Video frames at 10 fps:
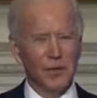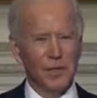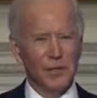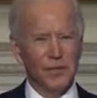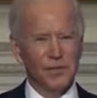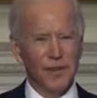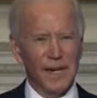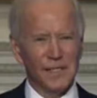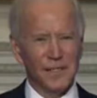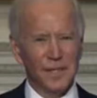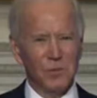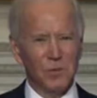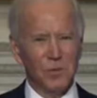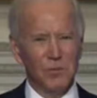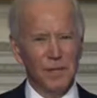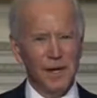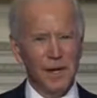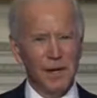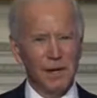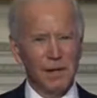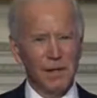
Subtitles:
that this vaccine will be there.